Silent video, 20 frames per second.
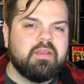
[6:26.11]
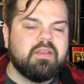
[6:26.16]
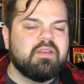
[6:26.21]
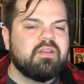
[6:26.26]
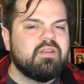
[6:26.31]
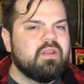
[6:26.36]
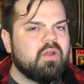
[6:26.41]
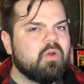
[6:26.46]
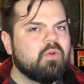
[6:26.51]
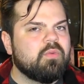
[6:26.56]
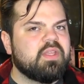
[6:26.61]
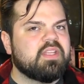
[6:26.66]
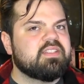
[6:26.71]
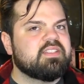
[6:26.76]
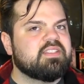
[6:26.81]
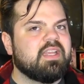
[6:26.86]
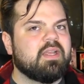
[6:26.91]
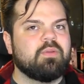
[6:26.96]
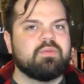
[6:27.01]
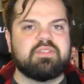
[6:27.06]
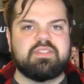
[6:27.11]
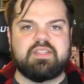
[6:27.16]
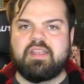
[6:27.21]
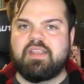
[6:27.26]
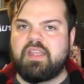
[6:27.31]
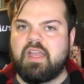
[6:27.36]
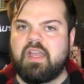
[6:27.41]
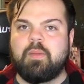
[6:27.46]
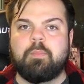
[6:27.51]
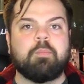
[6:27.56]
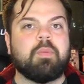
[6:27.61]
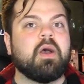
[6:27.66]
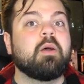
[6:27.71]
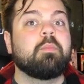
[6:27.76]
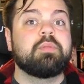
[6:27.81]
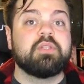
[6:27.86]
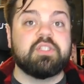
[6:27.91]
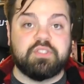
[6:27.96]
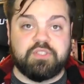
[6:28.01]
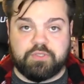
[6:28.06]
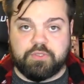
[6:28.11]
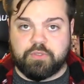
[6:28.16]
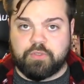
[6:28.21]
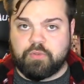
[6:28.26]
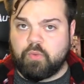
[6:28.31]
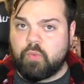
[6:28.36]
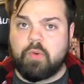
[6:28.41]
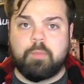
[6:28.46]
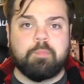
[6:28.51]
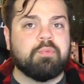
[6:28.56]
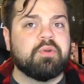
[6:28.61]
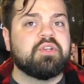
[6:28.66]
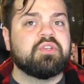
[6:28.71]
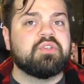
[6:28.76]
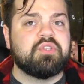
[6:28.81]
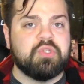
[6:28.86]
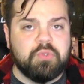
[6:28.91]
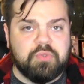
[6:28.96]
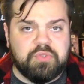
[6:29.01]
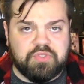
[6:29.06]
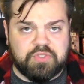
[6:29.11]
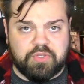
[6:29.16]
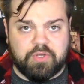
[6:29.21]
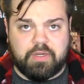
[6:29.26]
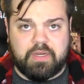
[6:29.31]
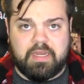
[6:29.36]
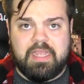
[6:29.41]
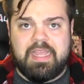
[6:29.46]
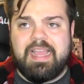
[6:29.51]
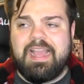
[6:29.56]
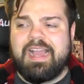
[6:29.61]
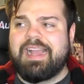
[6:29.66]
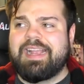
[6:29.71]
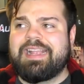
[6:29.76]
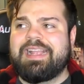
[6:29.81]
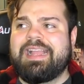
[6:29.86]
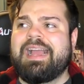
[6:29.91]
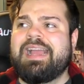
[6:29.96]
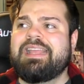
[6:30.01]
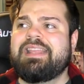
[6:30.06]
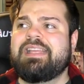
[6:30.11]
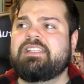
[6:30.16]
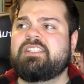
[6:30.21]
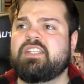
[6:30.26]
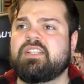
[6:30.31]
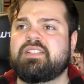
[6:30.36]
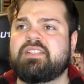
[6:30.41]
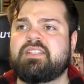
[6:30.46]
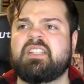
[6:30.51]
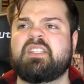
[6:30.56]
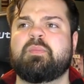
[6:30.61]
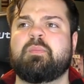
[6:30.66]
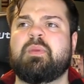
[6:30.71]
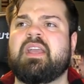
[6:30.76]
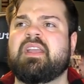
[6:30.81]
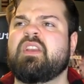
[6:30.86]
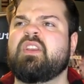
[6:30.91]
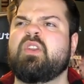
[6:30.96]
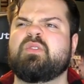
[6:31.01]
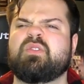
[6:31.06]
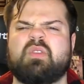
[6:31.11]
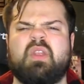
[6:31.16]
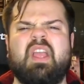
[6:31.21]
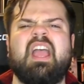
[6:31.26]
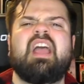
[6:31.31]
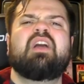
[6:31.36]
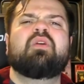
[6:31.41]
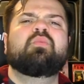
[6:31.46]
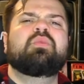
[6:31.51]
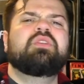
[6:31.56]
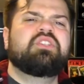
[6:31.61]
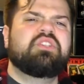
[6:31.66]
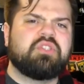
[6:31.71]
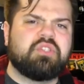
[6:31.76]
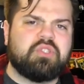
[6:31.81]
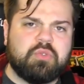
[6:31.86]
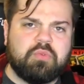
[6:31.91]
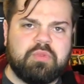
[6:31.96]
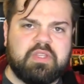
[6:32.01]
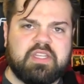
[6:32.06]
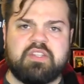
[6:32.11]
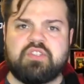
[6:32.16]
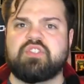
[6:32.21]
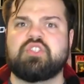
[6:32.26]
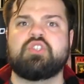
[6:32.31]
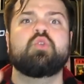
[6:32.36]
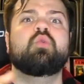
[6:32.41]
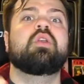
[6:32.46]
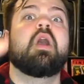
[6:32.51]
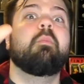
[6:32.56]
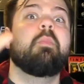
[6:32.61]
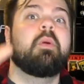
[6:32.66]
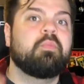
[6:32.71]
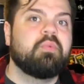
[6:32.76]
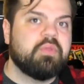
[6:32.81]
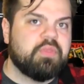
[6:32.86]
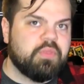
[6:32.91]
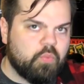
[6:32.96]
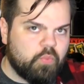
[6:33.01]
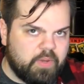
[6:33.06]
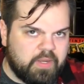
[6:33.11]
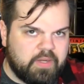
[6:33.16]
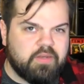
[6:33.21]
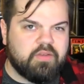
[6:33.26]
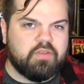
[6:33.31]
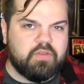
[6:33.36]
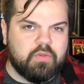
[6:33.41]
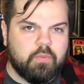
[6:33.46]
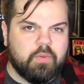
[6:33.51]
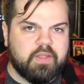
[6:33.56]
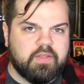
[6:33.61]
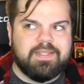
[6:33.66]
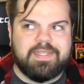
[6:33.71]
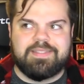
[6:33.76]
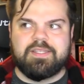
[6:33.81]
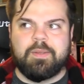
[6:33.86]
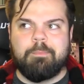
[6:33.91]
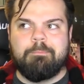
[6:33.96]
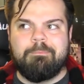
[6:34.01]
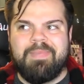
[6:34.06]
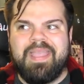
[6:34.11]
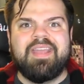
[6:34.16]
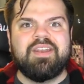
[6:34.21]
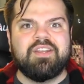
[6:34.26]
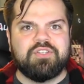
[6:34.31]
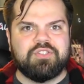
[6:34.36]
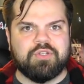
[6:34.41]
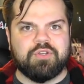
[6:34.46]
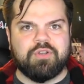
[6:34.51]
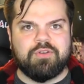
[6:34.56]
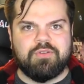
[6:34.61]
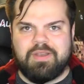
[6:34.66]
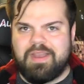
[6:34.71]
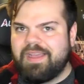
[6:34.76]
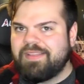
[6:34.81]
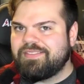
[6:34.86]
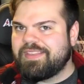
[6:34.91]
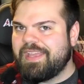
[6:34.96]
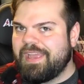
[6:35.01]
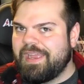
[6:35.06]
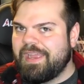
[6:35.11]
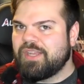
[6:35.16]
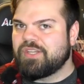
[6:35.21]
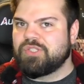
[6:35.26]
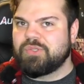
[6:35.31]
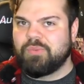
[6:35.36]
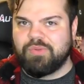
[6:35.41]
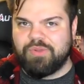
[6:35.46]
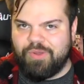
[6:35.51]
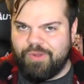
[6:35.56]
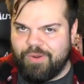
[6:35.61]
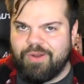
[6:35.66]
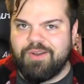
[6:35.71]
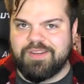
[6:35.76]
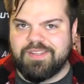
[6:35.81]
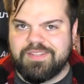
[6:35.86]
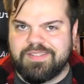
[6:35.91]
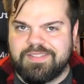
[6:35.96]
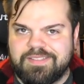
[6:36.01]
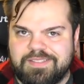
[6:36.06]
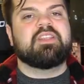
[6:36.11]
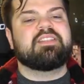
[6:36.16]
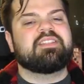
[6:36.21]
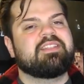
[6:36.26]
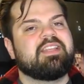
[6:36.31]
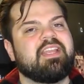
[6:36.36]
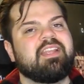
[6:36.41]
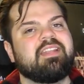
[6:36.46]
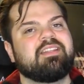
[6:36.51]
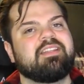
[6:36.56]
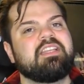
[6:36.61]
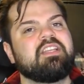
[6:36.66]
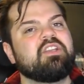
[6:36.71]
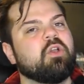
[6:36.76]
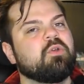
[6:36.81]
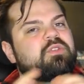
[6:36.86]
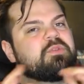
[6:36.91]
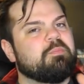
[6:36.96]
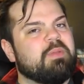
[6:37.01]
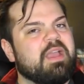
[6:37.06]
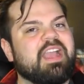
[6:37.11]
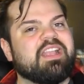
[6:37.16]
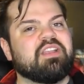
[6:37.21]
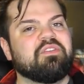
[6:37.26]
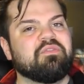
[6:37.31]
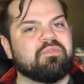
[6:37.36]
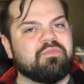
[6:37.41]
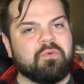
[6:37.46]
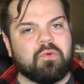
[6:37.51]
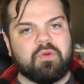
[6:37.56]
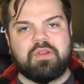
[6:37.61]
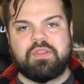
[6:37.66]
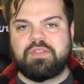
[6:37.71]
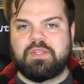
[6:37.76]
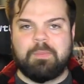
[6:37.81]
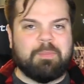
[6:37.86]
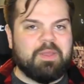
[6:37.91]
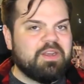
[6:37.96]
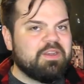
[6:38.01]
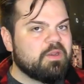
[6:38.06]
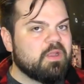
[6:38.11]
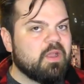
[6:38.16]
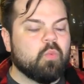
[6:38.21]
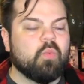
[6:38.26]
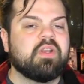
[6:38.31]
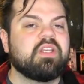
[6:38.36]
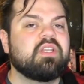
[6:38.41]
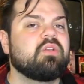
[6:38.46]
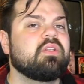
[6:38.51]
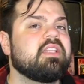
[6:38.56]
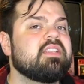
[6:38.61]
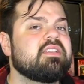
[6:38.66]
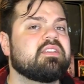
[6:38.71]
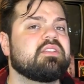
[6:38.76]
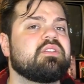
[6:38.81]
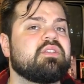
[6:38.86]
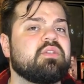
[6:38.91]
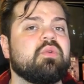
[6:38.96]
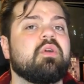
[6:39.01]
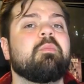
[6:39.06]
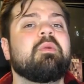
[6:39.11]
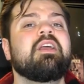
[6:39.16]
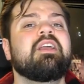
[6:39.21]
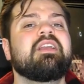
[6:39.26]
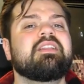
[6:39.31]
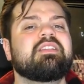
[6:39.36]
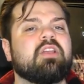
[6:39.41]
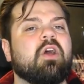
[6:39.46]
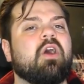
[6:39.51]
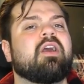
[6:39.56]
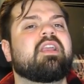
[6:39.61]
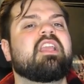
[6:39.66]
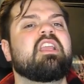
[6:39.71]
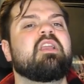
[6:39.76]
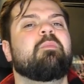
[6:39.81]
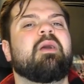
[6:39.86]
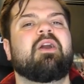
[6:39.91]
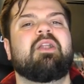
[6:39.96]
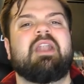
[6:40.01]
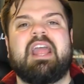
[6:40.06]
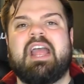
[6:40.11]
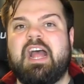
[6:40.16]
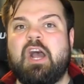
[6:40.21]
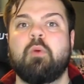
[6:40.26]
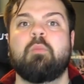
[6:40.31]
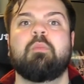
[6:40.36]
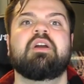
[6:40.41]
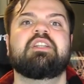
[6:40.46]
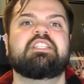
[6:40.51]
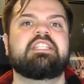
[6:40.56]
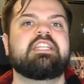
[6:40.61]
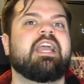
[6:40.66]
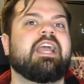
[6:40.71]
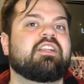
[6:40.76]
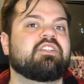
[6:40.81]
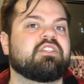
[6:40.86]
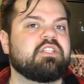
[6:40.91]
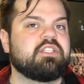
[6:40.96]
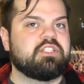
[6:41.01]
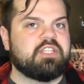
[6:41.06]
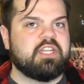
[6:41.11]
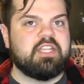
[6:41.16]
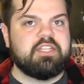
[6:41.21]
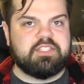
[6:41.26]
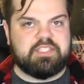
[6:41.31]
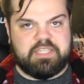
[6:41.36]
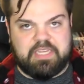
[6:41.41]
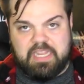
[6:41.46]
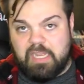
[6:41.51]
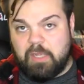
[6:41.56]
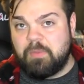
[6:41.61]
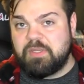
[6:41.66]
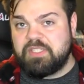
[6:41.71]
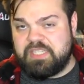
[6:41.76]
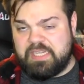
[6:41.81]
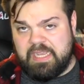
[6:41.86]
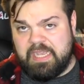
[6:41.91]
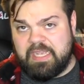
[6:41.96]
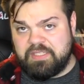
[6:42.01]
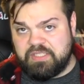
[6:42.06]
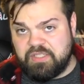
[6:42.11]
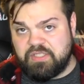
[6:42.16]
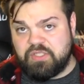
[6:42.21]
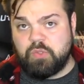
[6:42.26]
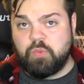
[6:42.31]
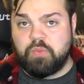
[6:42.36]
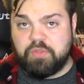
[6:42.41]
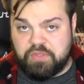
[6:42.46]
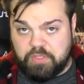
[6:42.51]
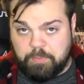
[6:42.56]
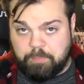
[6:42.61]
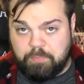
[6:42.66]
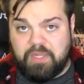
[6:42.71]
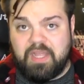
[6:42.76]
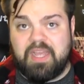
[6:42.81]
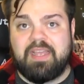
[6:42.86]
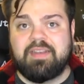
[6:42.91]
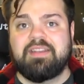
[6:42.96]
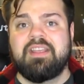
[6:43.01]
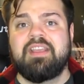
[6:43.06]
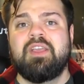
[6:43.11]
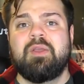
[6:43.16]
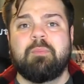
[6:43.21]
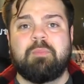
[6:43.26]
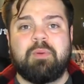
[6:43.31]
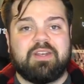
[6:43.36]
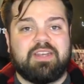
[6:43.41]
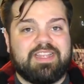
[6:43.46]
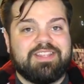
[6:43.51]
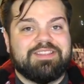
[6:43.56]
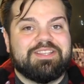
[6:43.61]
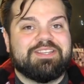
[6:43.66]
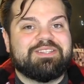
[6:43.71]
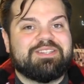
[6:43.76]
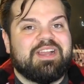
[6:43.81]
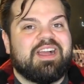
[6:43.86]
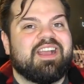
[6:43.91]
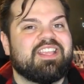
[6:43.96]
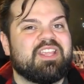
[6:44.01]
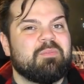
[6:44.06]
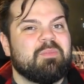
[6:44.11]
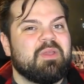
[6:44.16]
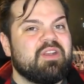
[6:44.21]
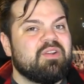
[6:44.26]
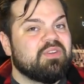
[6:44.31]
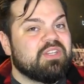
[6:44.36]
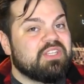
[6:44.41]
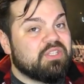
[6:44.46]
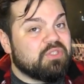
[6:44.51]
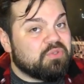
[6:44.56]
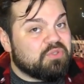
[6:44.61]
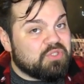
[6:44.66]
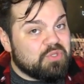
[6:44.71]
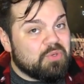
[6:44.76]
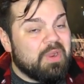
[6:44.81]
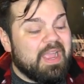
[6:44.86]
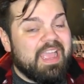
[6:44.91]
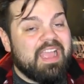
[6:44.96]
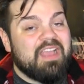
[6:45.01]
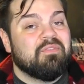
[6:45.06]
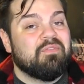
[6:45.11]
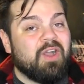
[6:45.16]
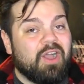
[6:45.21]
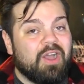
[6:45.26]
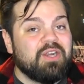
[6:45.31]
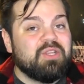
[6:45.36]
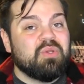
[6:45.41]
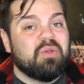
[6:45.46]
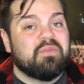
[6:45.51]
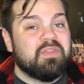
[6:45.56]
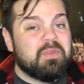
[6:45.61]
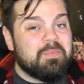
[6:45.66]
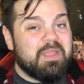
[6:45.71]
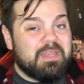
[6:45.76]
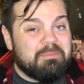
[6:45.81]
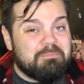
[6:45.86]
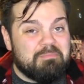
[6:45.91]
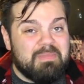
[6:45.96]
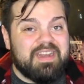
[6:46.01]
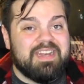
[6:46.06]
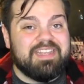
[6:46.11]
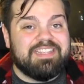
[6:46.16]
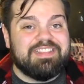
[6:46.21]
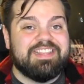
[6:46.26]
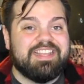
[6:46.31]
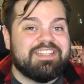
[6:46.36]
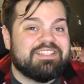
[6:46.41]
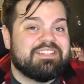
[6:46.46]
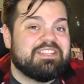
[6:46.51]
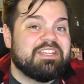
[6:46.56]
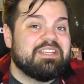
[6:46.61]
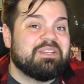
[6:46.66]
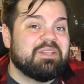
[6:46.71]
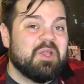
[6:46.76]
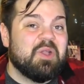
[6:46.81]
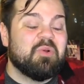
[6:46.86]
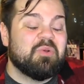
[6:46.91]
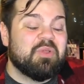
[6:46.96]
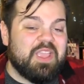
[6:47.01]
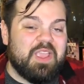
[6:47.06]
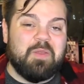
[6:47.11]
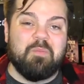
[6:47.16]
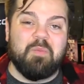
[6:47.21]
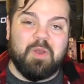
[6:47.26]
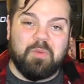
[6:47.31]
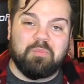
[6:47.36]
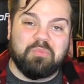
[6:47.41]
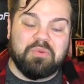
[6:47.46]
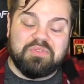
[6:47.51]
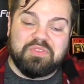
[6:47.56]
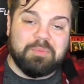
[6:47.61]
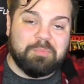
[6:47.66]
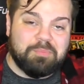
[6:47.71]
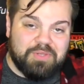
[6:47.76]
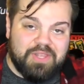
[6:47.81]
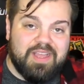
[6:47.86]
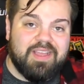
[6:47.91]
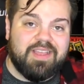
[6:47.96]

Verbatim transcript: No, that sounds like a publisher or producer, a guy that just sits back and goes, ah, we should do this. You come up with a way to do it. That's a manager, not the actual artist. Stan Lee goes back and forth depending on when you'd listen to him talking about how much he actually changed and how much he had to do with the plot. But in the documentary, you do have audio of him admitting that Ditko came up with the plot.